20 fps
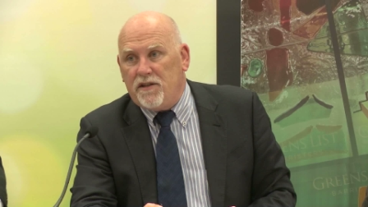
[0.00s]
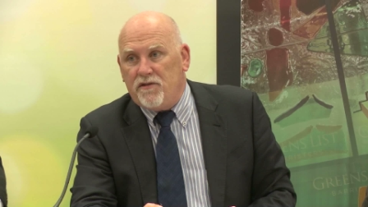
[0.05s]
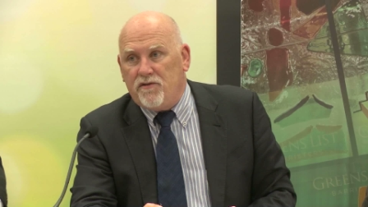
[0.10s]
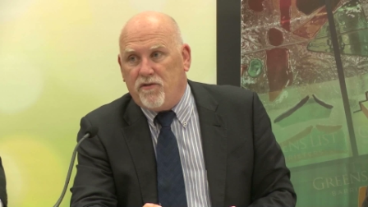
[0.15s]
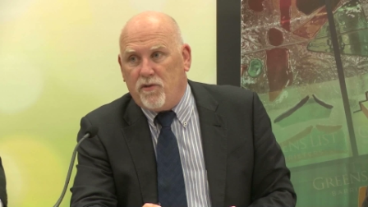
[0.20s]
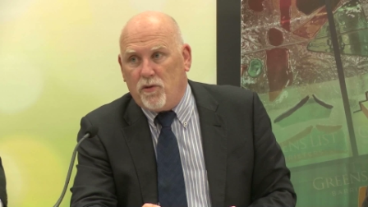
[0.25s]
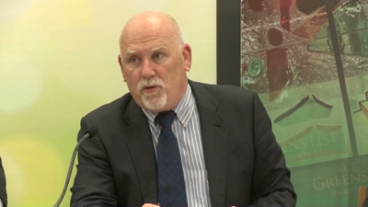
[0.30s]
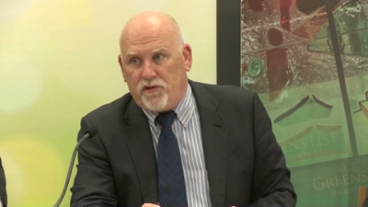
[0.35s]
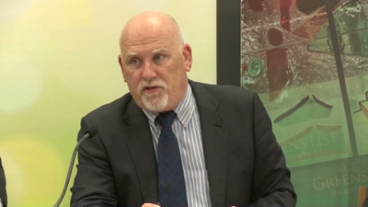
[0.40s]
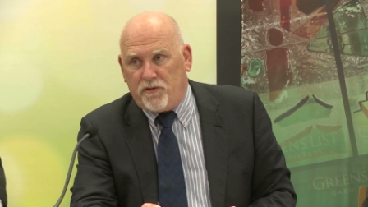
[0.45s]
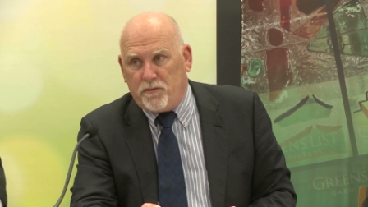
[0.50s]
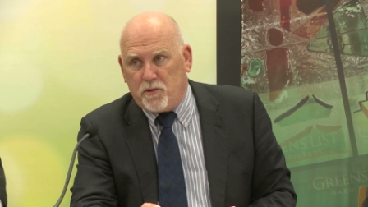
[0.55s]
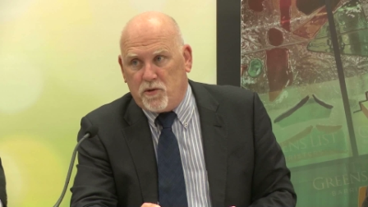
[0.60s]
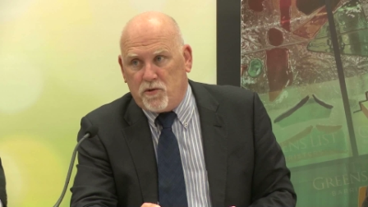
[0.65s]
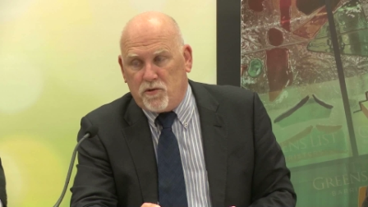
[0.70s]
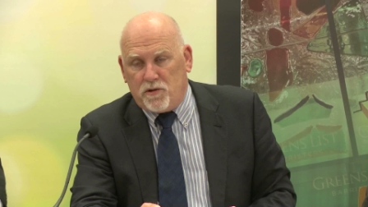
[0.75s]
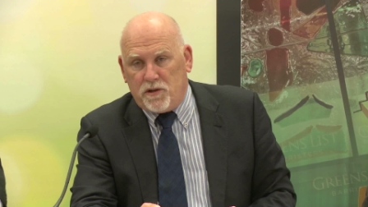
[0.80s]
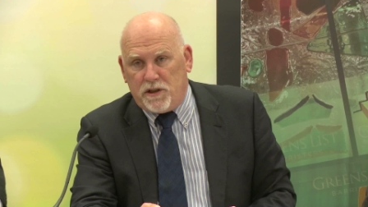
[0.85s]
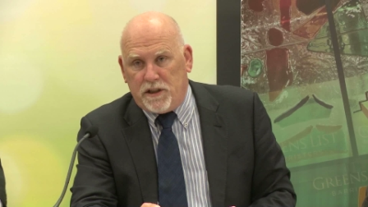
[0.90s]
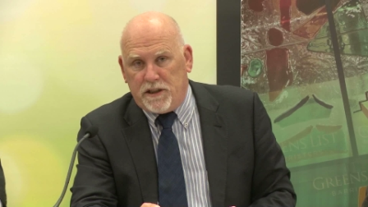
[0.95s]

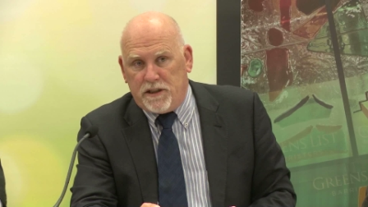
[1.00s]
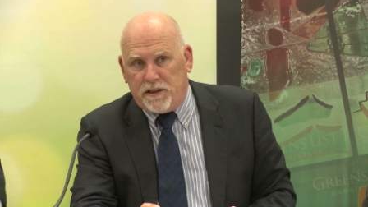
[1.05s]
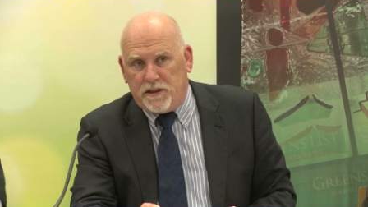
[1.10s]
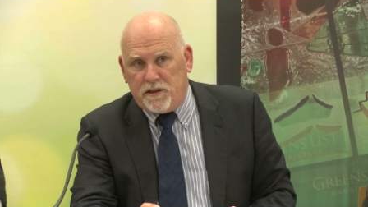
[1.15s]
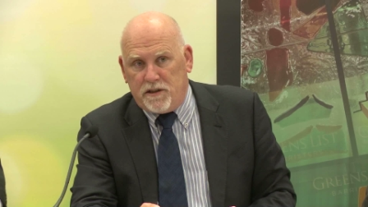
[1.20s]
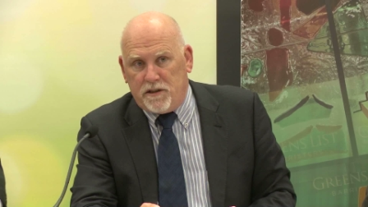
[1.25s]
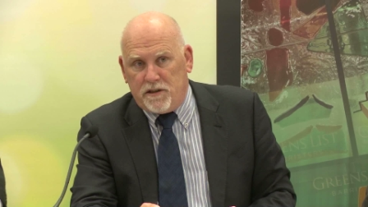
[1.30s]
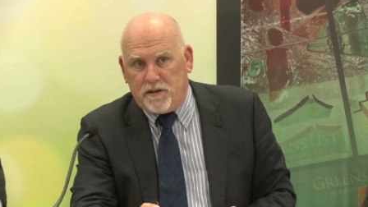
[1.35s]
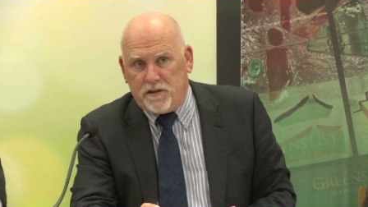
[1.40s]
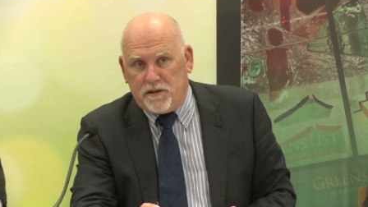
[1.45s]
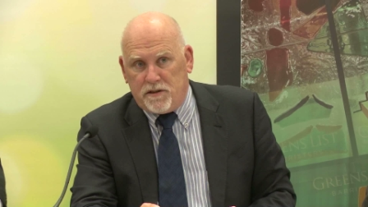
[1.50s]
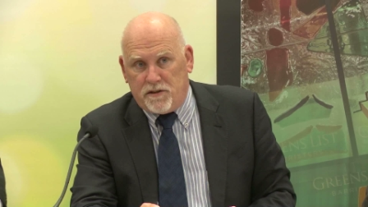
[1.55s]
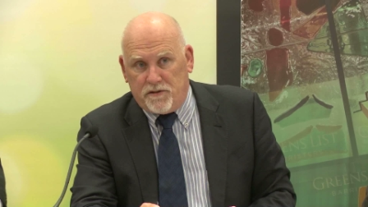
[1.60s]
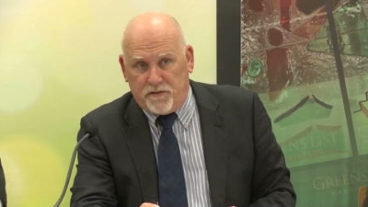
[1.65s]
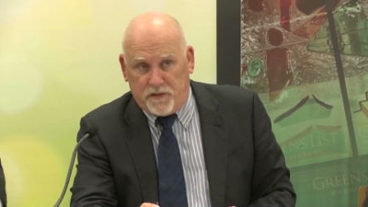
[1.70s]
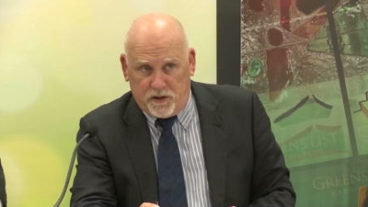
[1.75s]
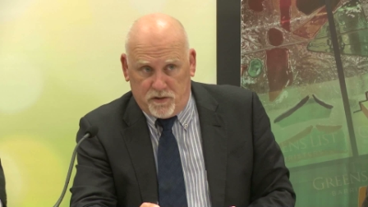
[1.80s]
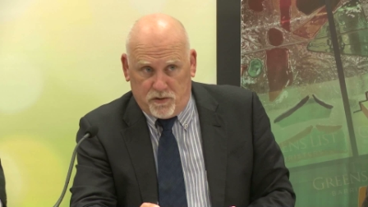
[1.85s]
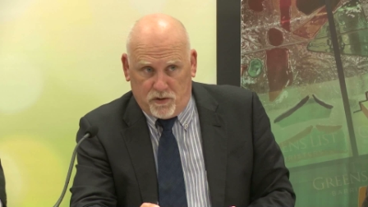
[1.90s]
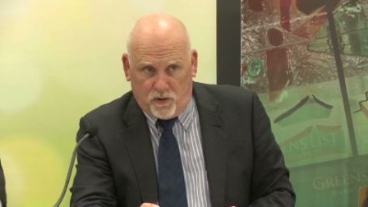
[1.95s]
enforceable in the
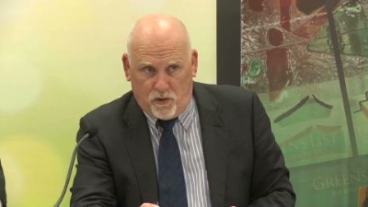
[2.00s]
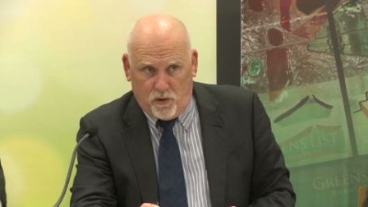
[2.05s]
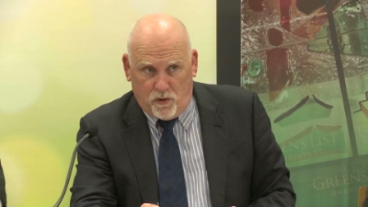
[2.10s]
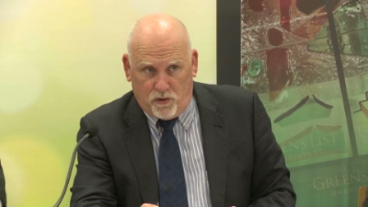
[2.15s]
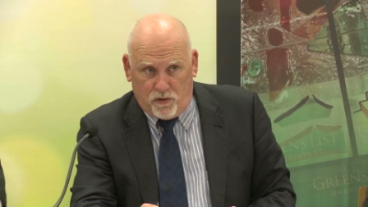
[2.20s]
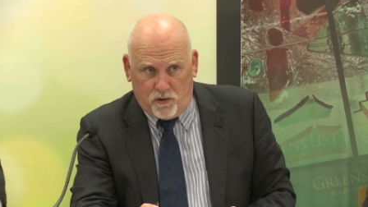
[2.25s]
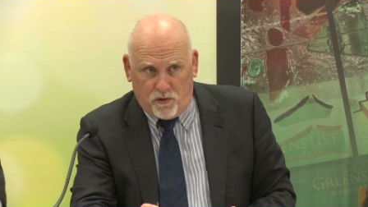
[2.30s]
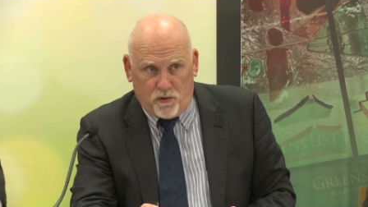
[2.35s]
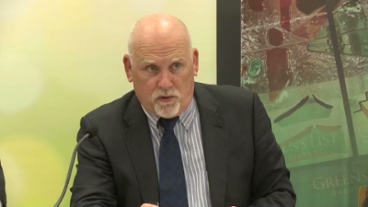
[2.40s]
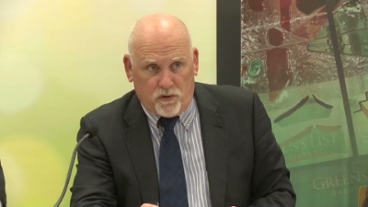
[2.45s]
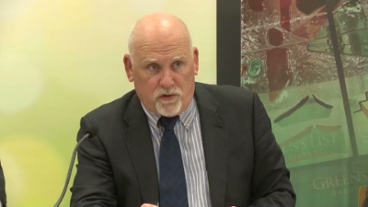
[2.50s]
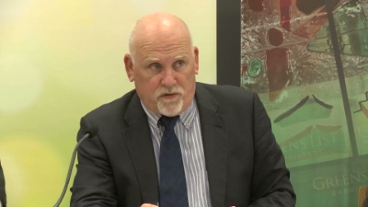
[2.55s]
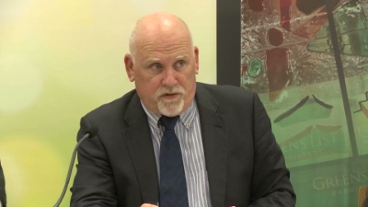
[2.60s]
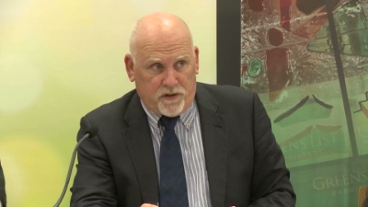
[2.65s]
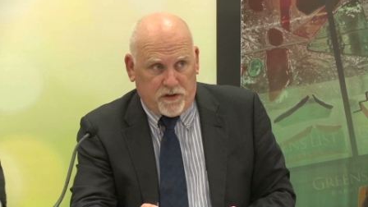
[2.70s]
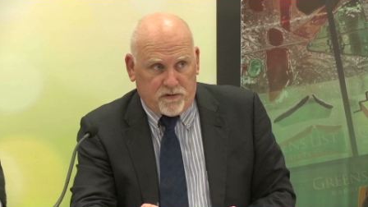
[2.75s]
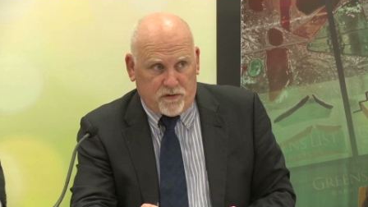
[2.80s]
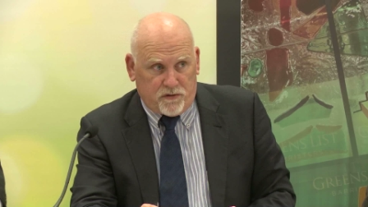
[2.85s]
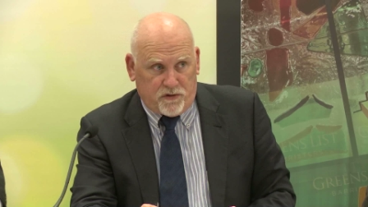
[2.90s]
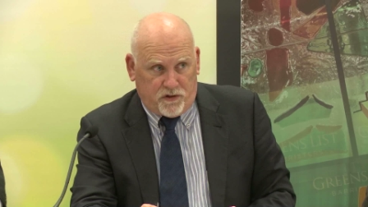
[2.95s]
Federal Court or the
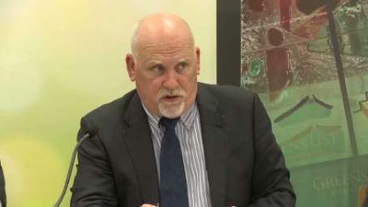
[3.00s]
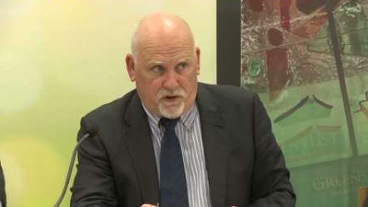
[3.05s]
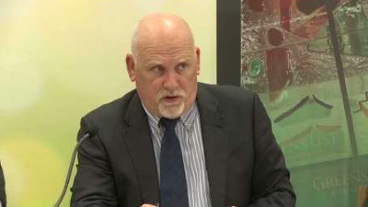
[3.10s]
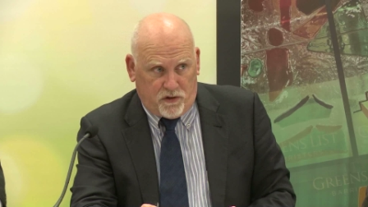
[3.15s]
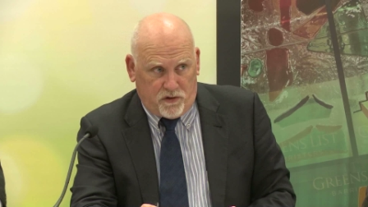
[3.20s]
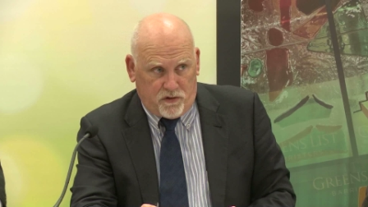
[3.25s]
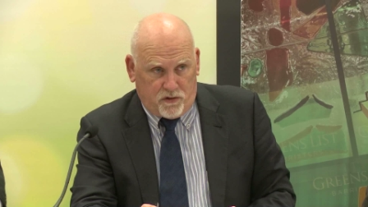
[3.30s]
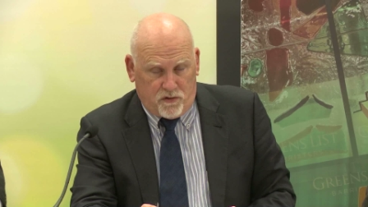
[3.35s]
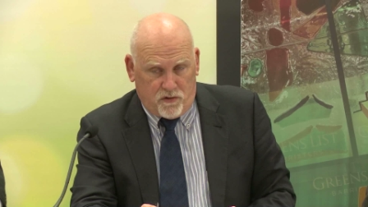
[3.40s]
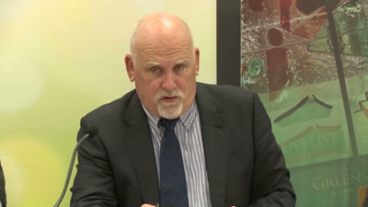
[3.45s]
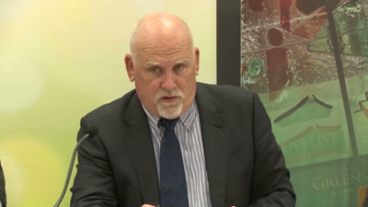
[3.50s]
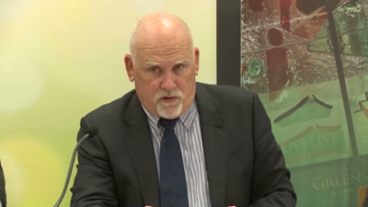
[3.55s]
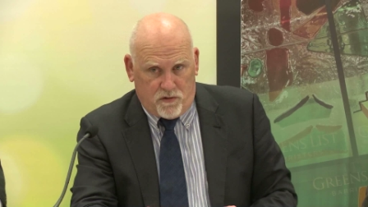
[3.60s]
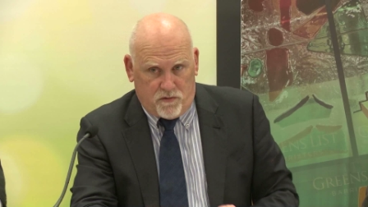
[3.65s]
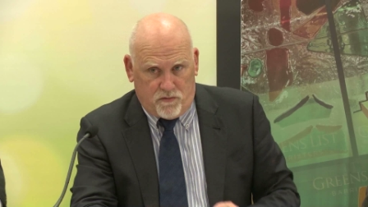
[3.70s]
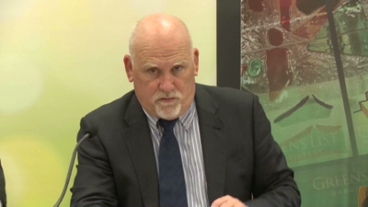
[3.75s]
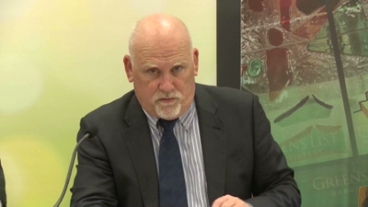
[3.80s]
Federal Circuit Court,